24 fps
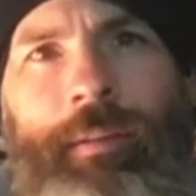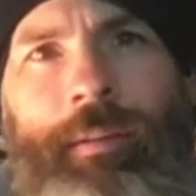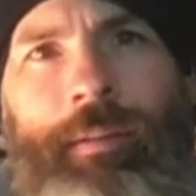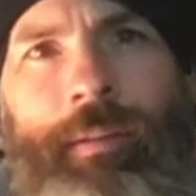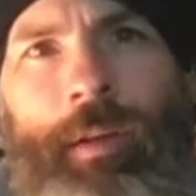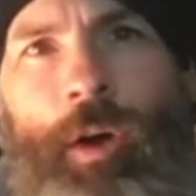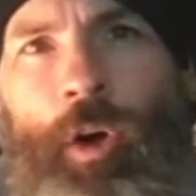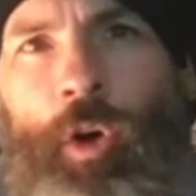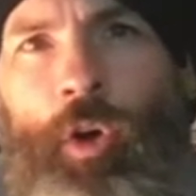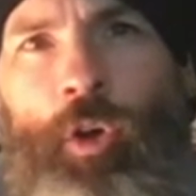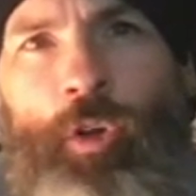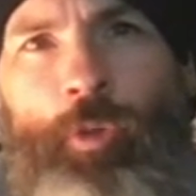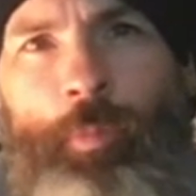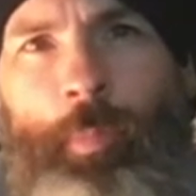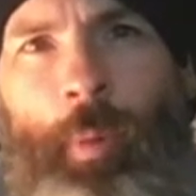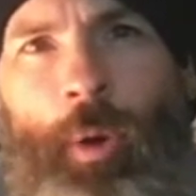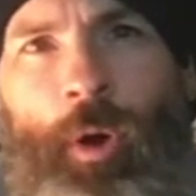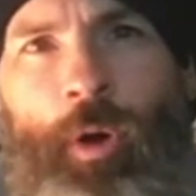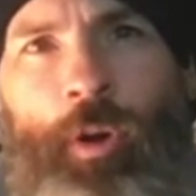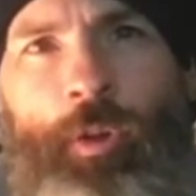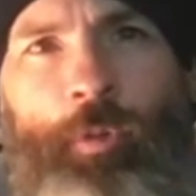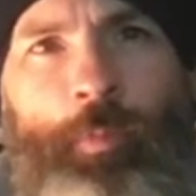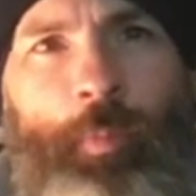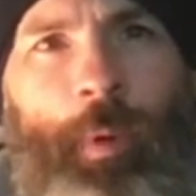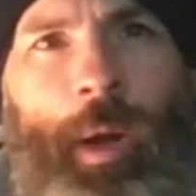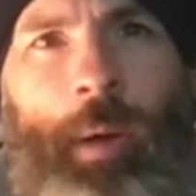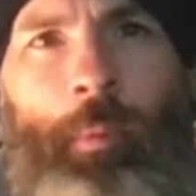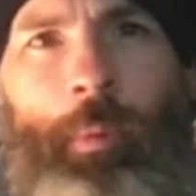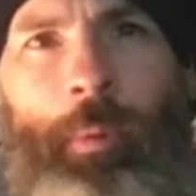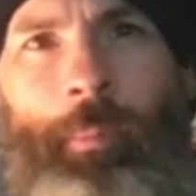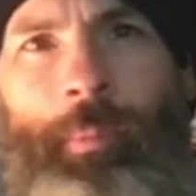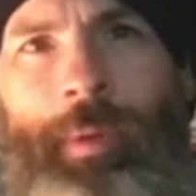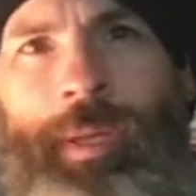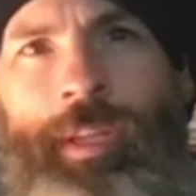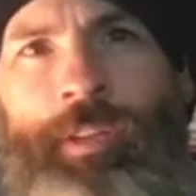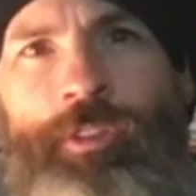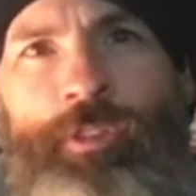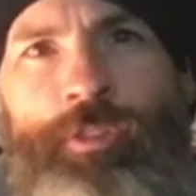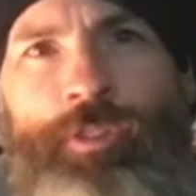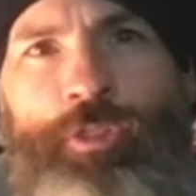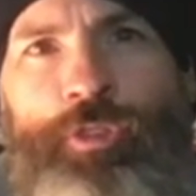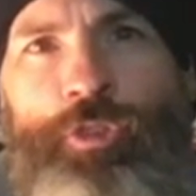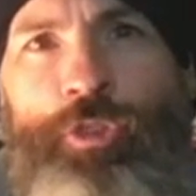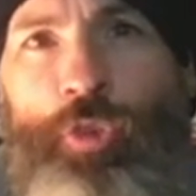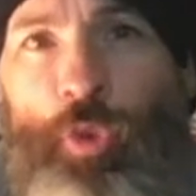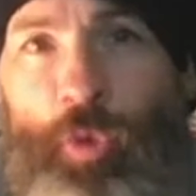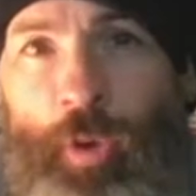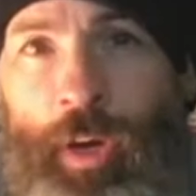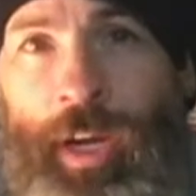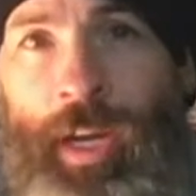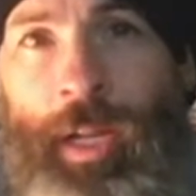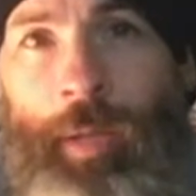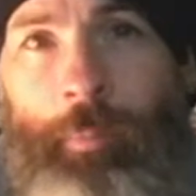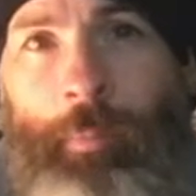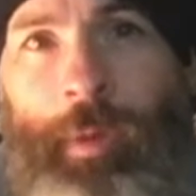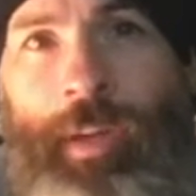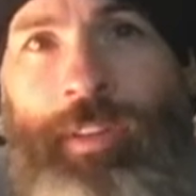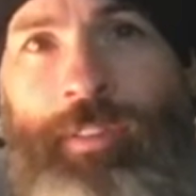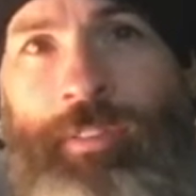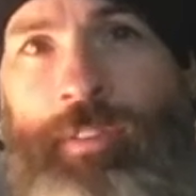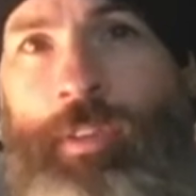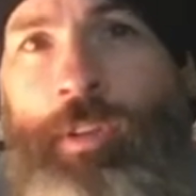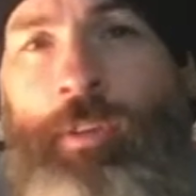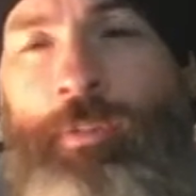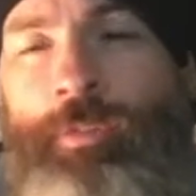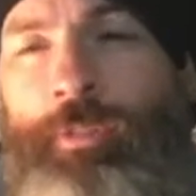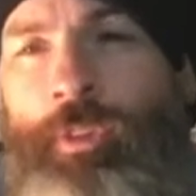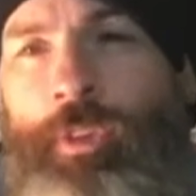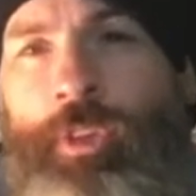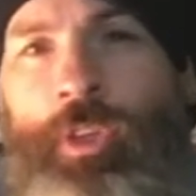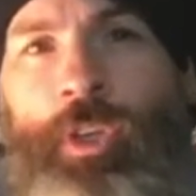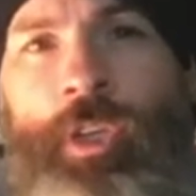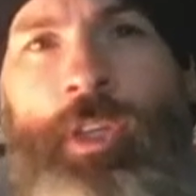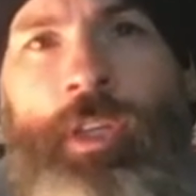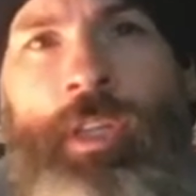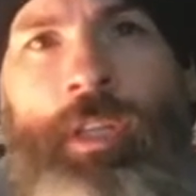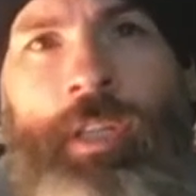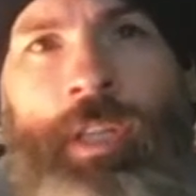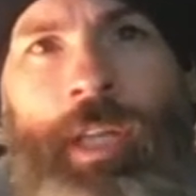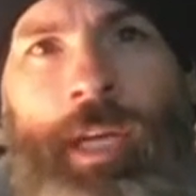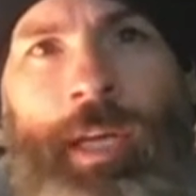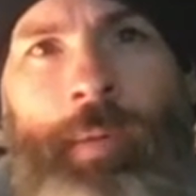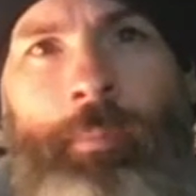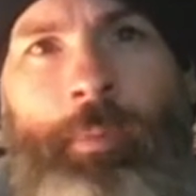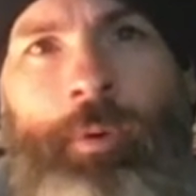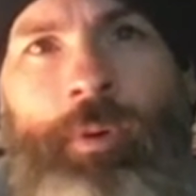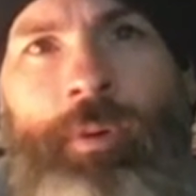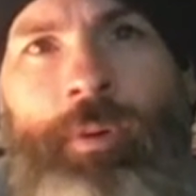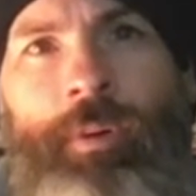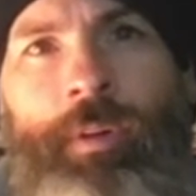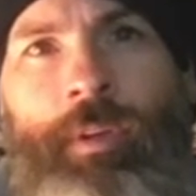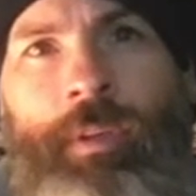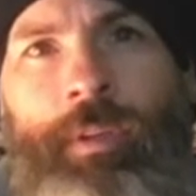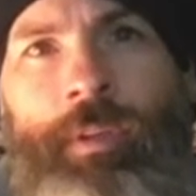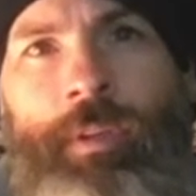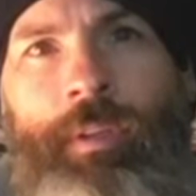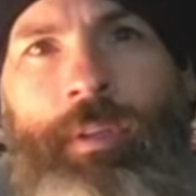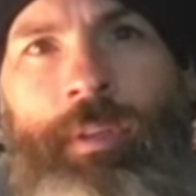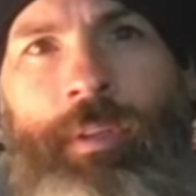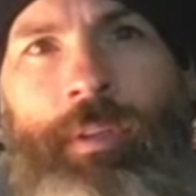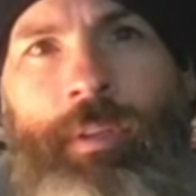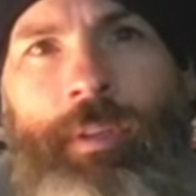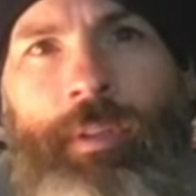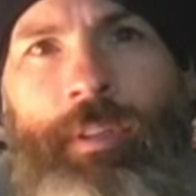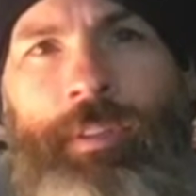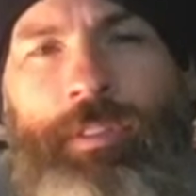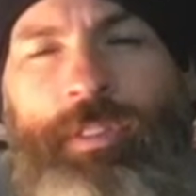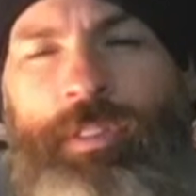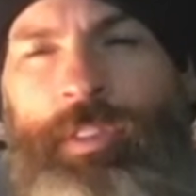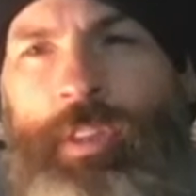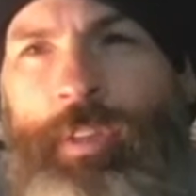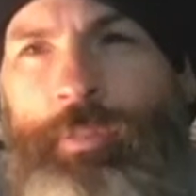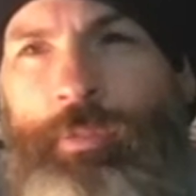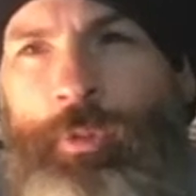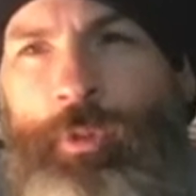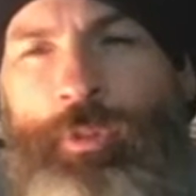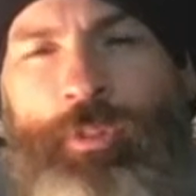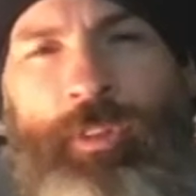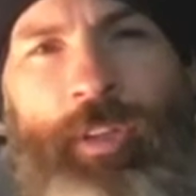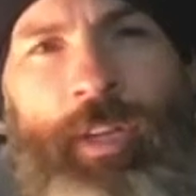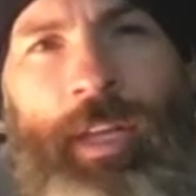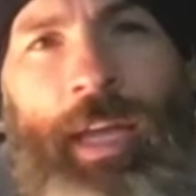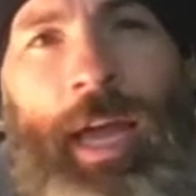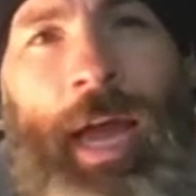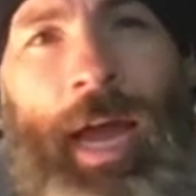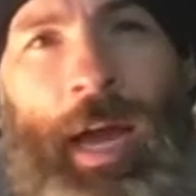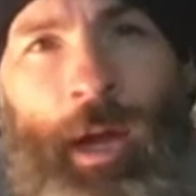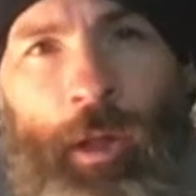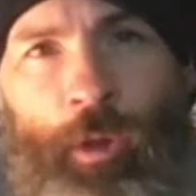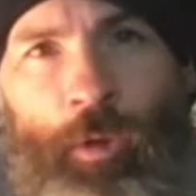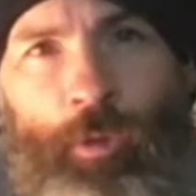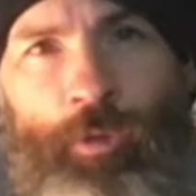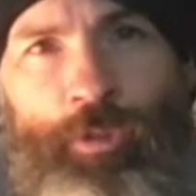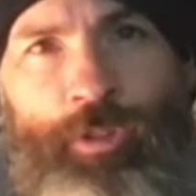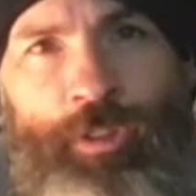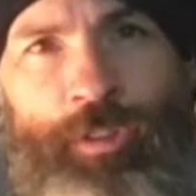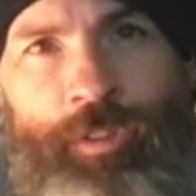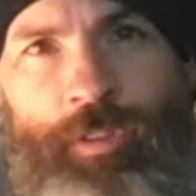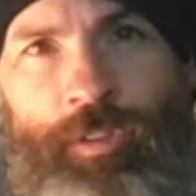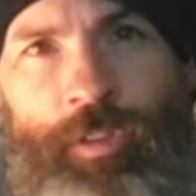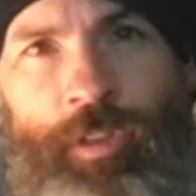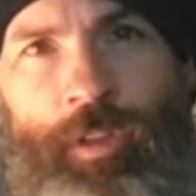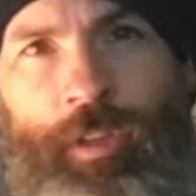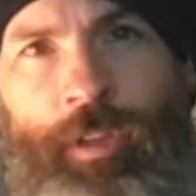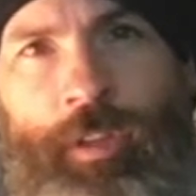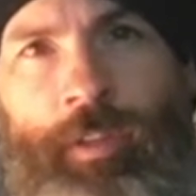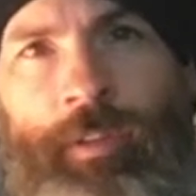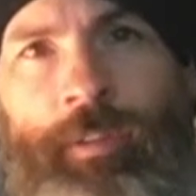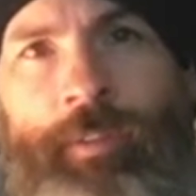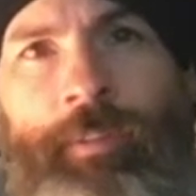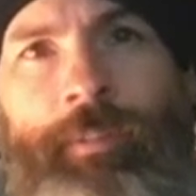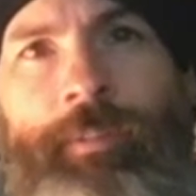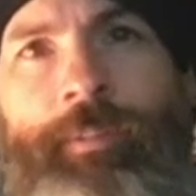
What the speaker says: The hardest part has probably been just training myself to look at the label and see if there's any allergens on it.